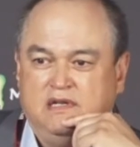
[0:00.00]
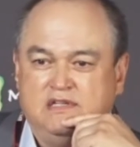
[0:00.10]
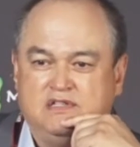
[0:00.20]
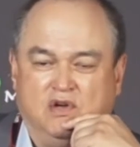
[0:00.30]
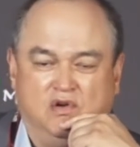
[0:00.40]

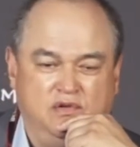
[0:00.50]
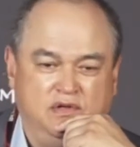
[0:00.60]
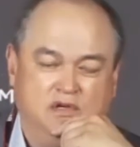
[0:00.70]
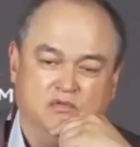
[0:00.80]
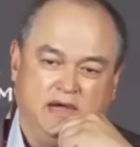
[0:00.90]
So
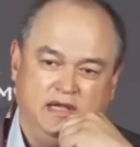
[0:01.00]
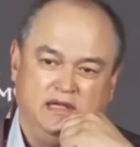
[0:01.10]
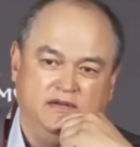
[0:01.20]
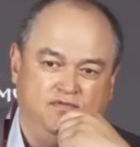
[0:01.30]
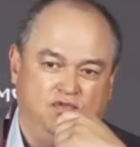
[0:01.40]
you're right.
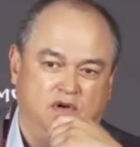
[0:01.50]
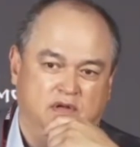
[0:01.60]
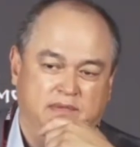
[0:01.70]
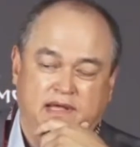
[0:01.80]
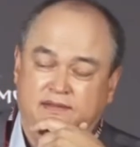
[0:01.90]
In
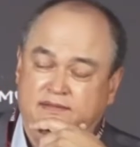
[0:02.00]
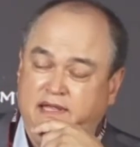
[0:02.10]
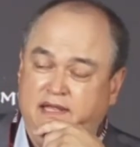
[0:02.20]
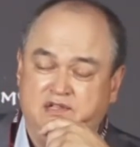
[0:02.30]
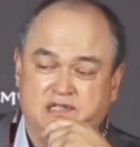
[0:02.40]
Florida, man,
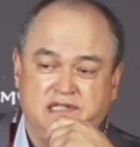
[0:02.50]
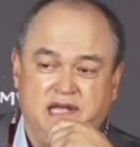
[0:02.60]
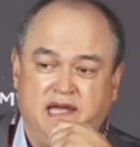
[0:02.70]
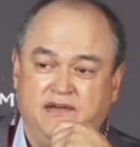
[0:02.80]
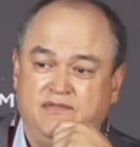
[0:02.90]
they just
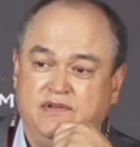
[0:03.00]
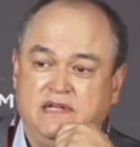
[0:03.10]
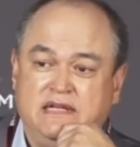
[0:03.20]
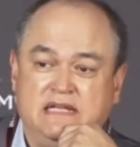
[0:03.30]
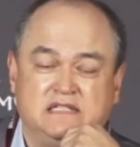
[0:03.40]
have,
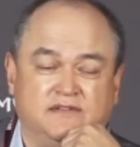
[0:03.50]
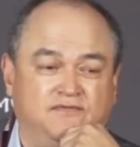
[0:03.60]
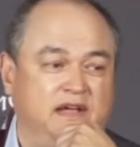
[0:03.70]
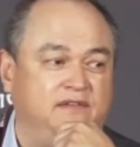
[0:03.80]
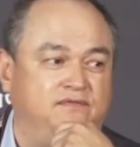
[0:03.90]
it's a
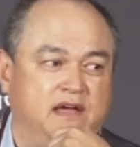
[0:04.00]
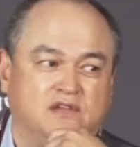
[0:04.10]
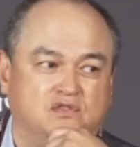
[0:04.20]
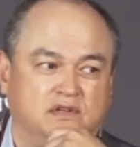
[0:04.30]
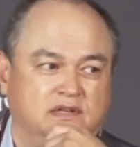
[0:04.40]
fight
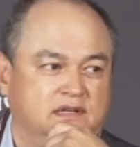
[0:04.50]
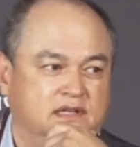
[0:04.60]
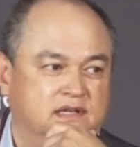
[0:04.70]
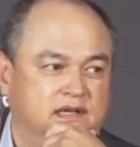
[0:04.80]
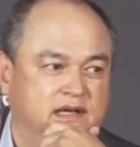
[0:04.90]
factory,
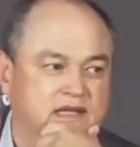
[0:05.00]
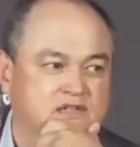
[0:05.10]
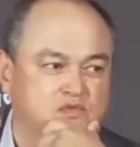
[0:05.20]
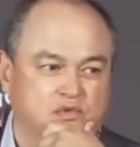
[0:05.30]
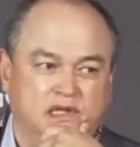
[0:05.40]
and
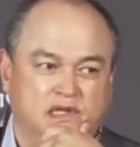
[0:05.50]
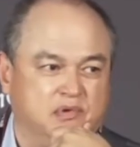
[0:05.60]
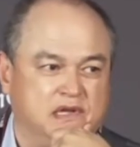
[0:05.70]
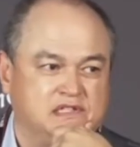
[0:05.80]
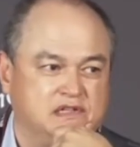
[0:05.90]
it's really
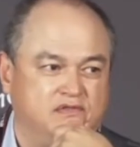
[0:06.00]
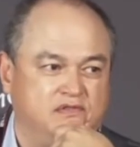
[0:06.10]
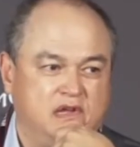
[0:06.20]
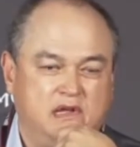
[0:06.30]
impressive.